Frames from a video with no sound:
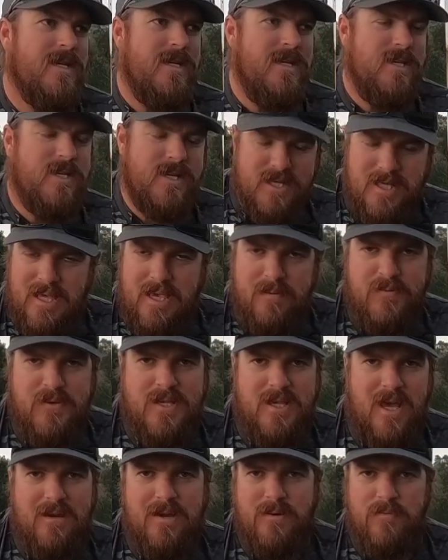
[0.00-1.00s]
sleep
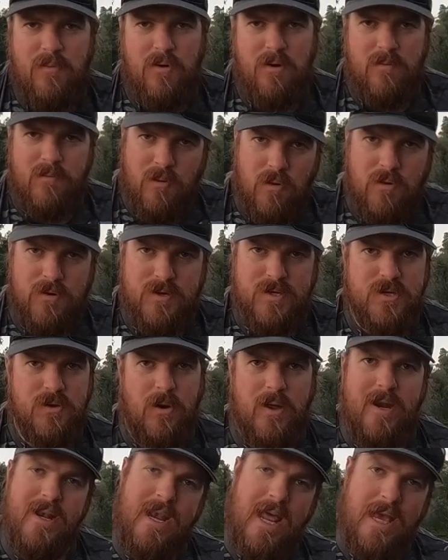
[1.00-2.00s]
sounded more important, so I
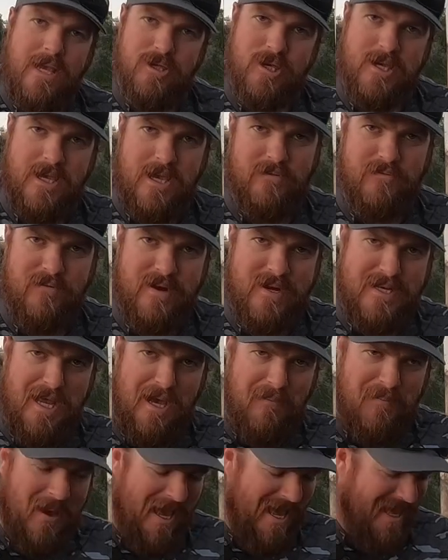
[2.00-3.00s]
didn't actually get rigged
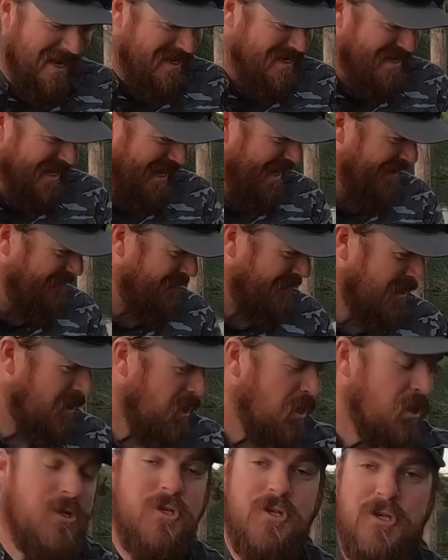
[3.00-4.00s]
up ahead of time.
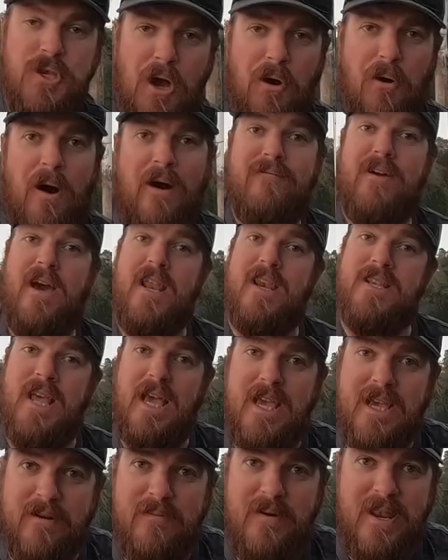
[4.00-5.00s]
So I've got to
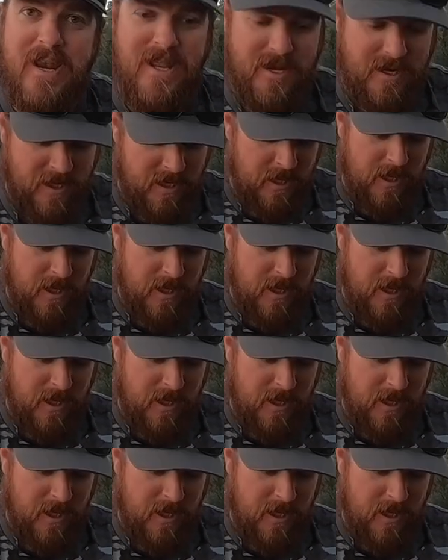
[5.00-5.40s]
take a minute.